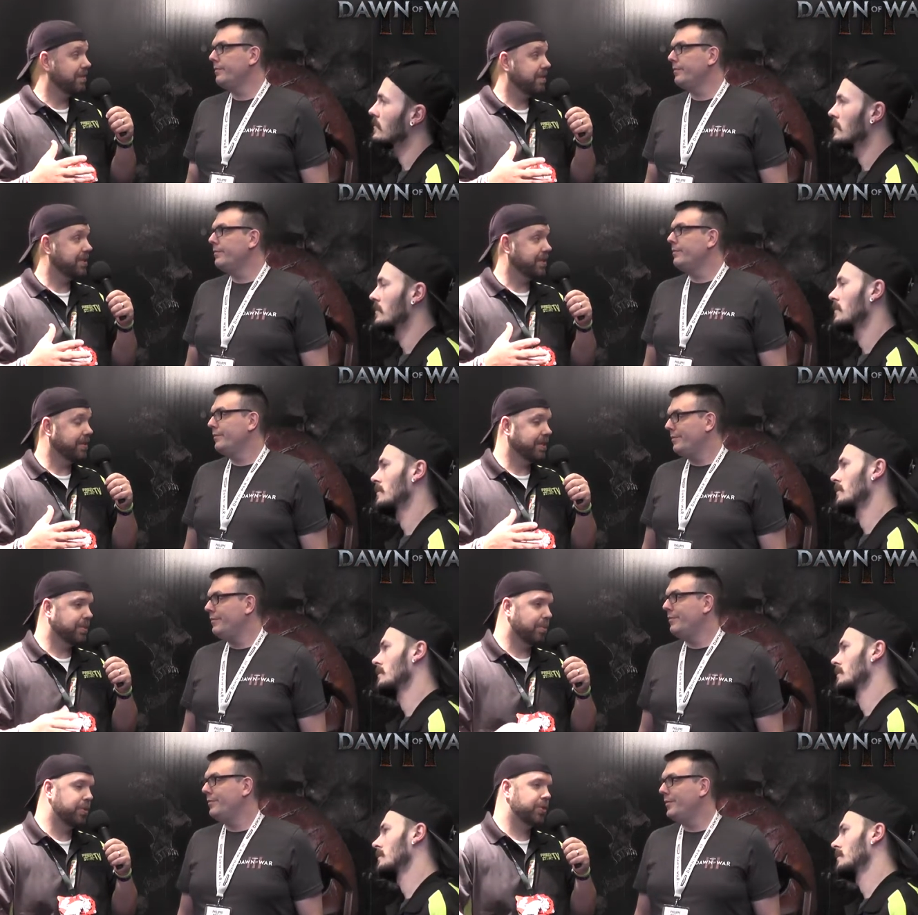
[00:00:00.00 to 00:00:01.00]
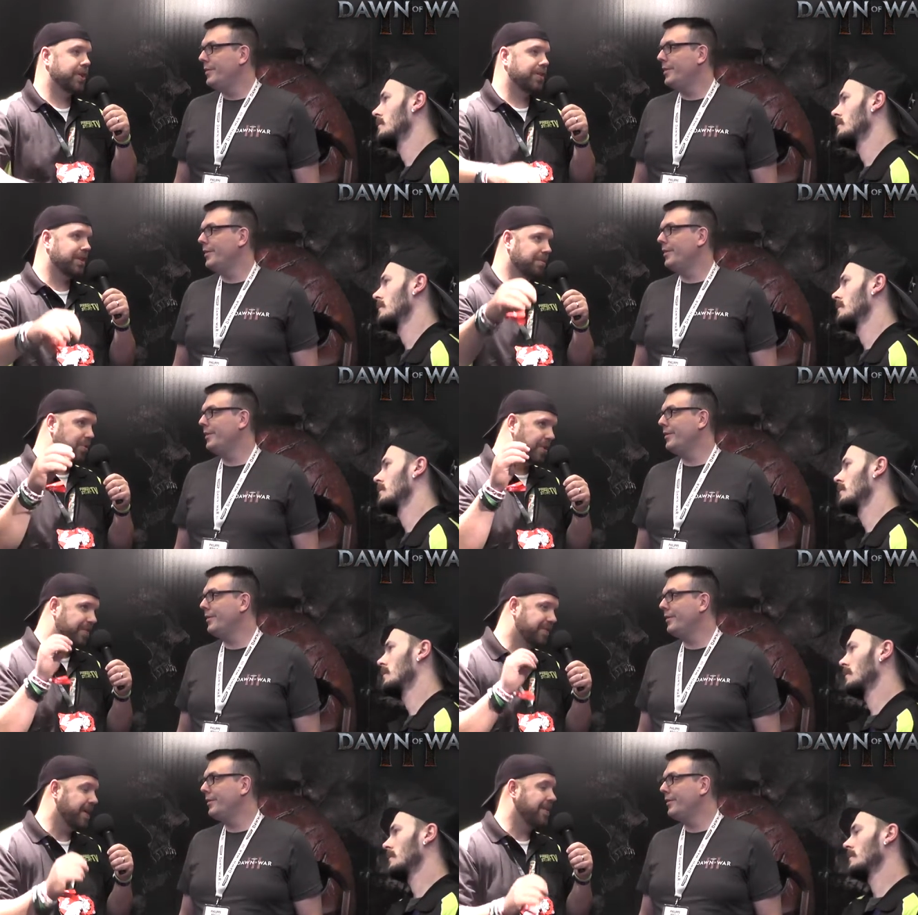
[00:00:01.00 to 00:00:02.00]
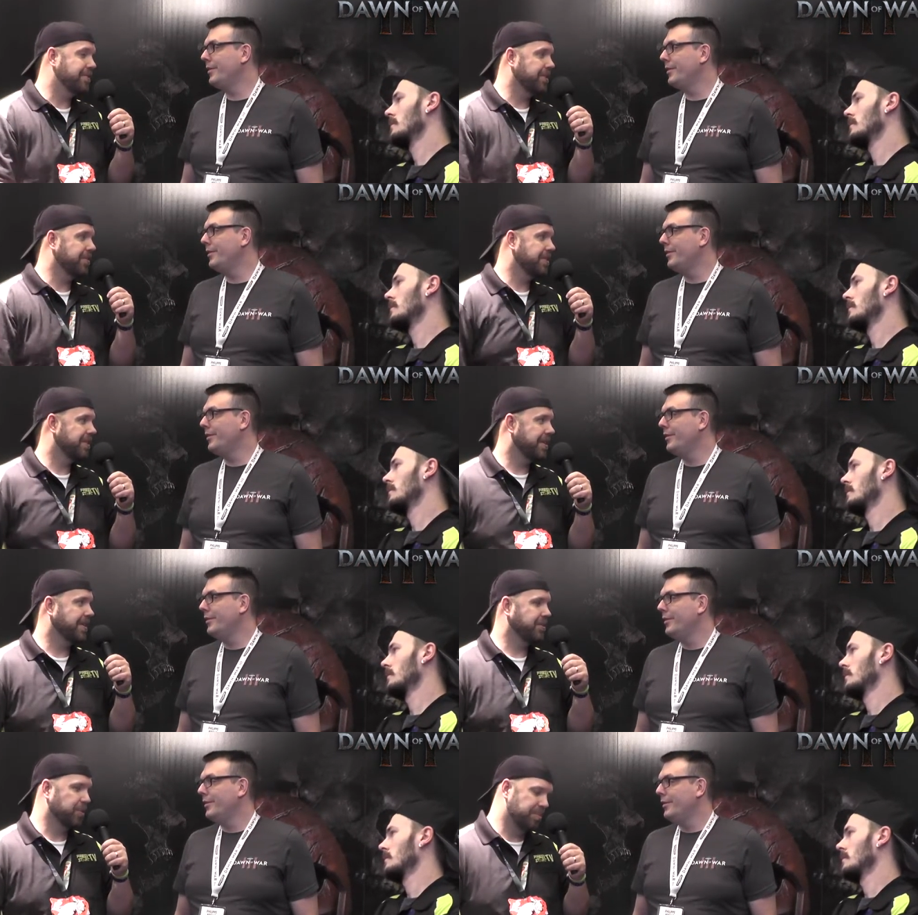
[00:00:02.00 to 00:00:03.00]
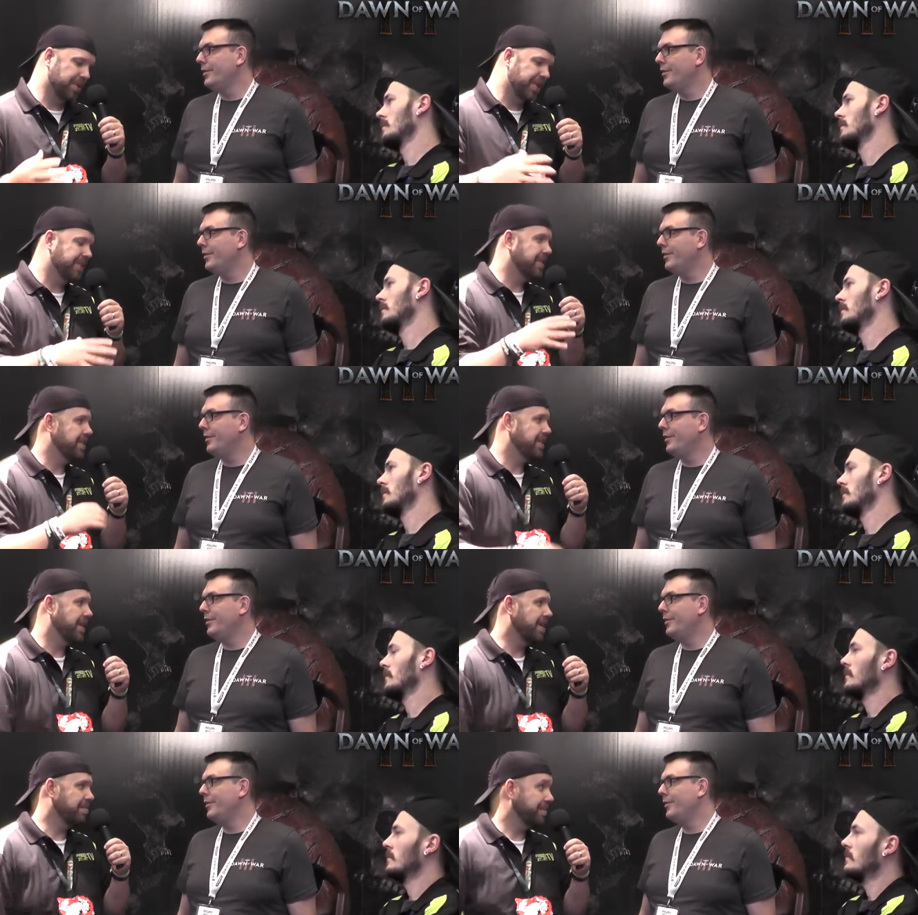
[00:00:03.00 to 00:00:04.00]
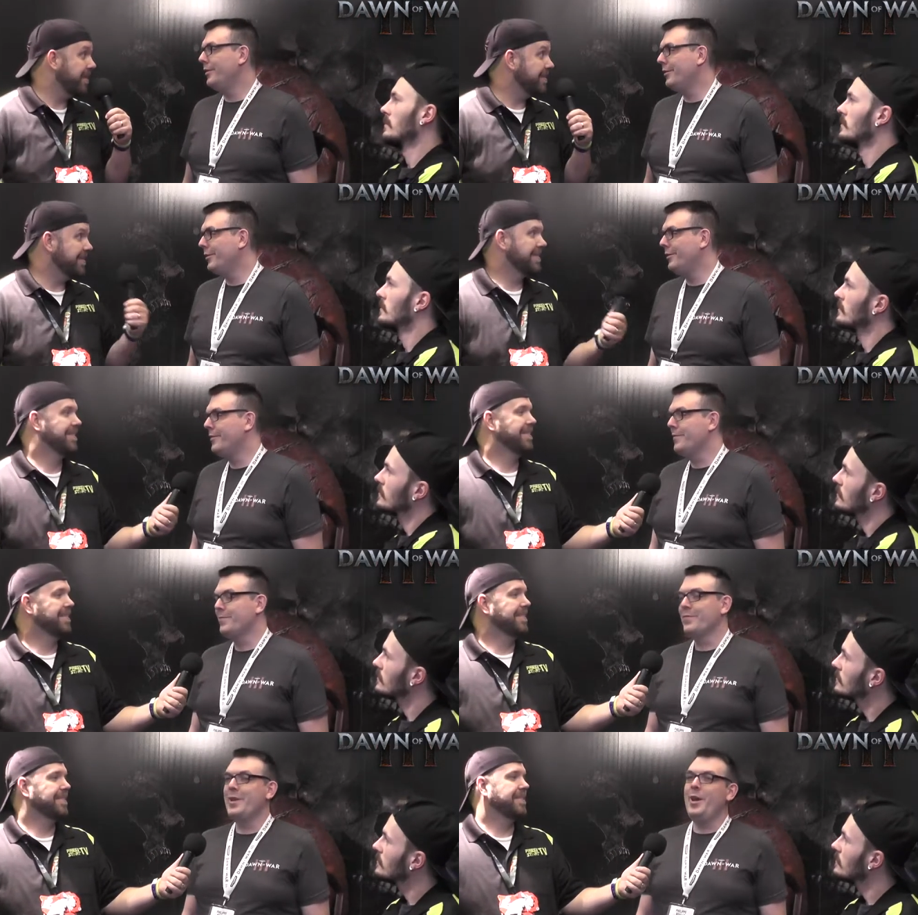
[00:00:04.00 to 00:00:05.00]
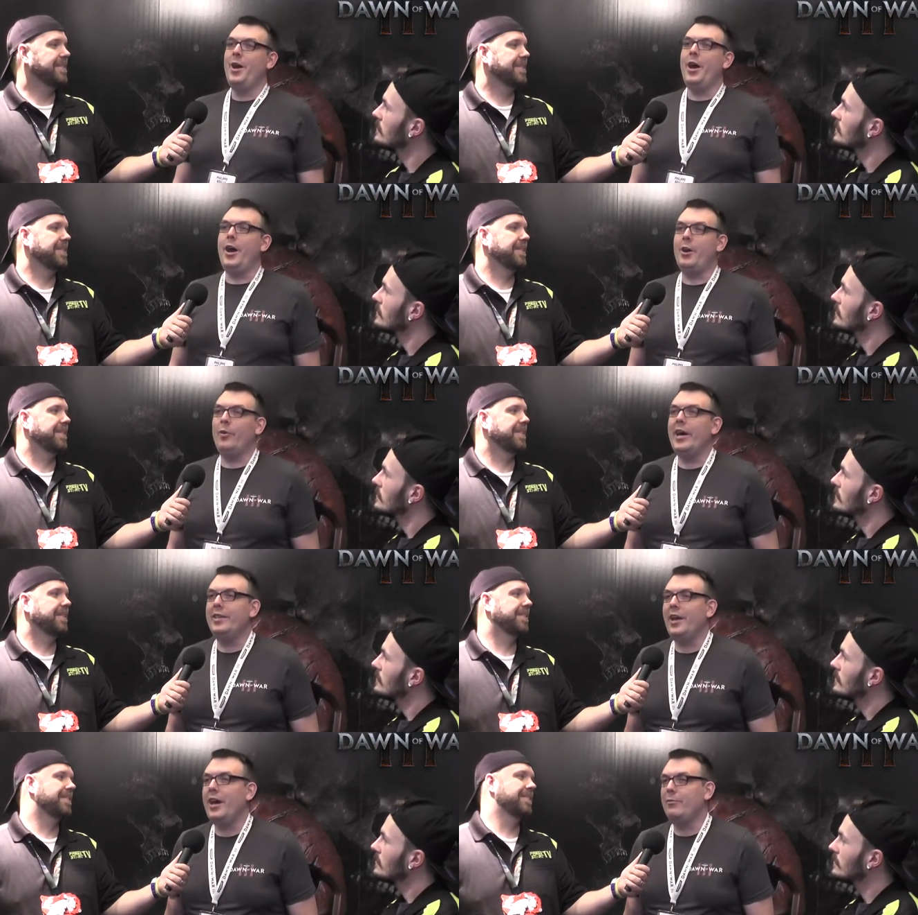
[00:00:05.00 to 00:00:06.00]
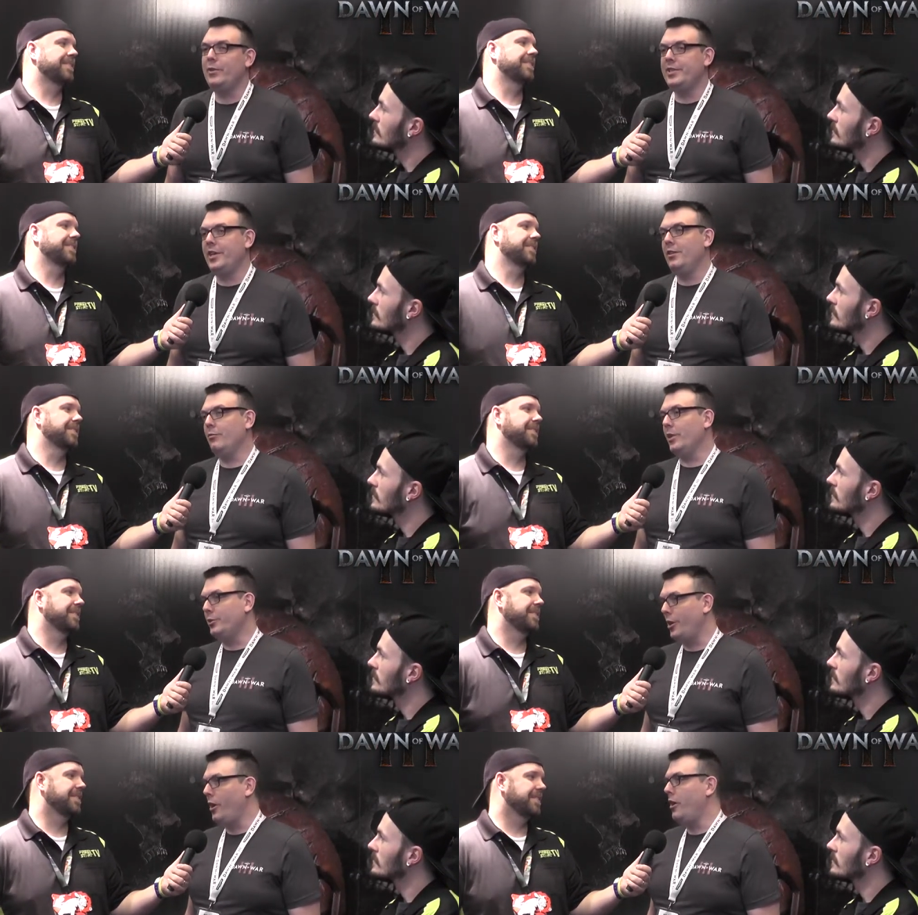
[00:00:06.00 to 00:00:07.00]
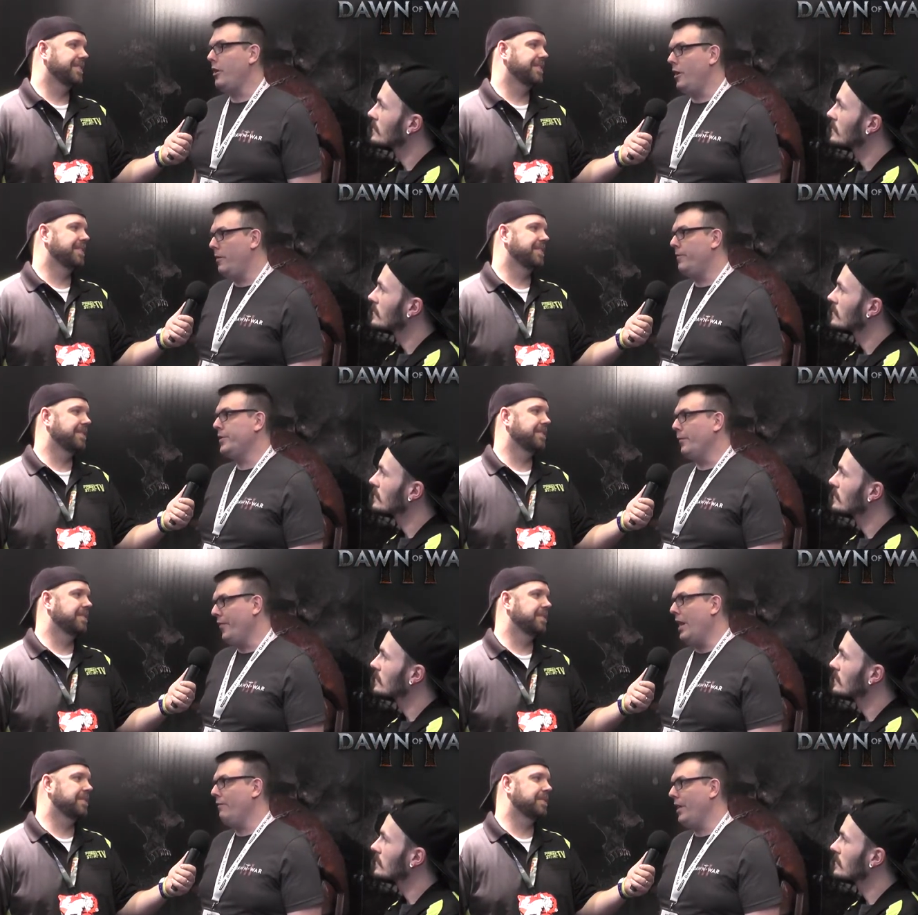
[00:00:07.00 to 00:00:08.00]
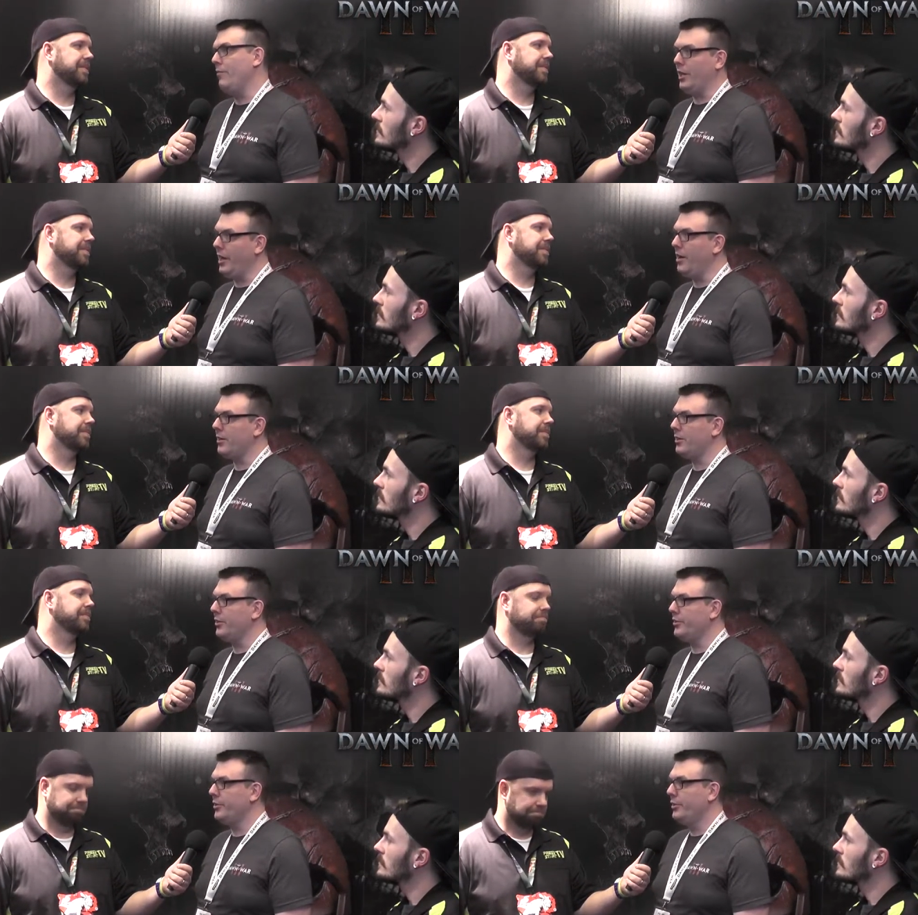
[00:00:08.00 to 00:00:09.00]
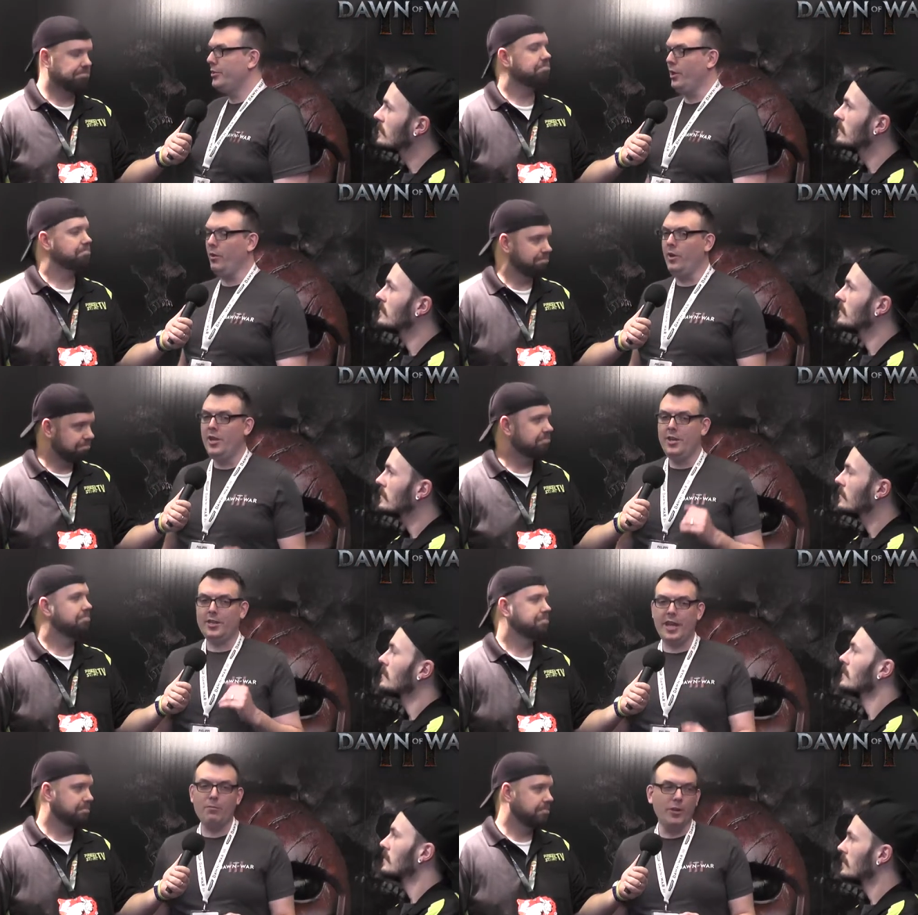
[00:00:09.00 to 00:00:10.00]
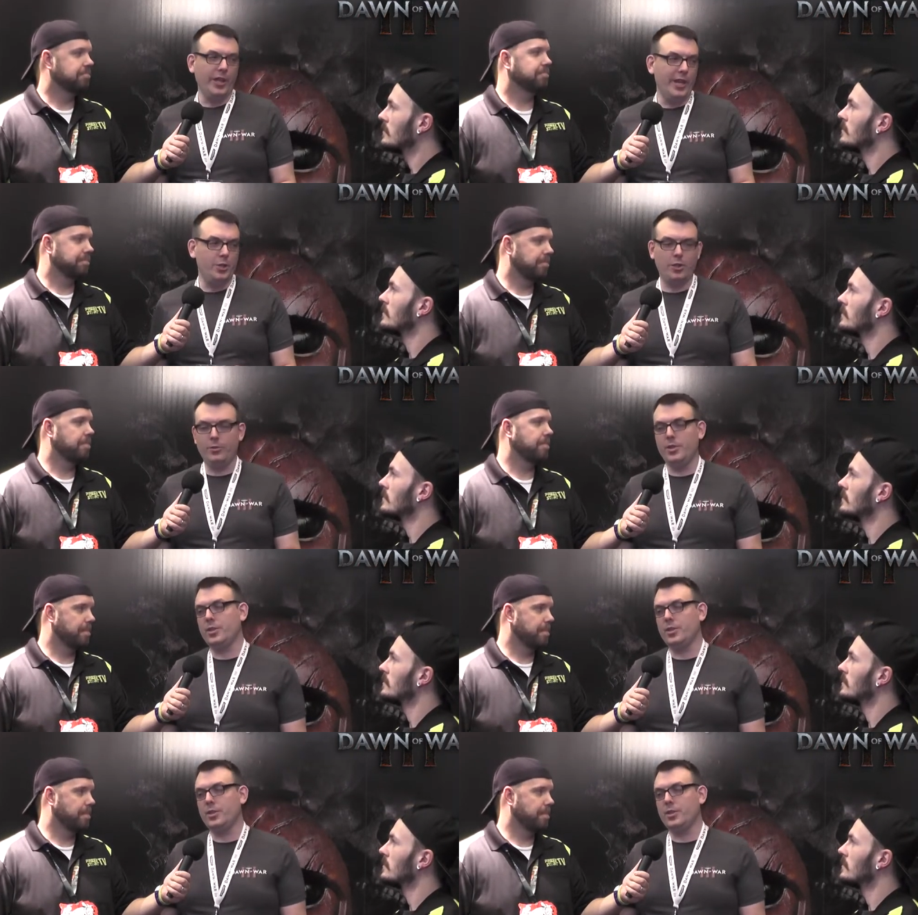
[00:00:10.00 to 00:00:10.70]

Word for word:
Speaker 1: of the series, what would you say the number one fan service thing that you put into this game is?
Speaker 2: Uh, well, I, I, would say the return of some fan favorite characters. So Gabriel Angelos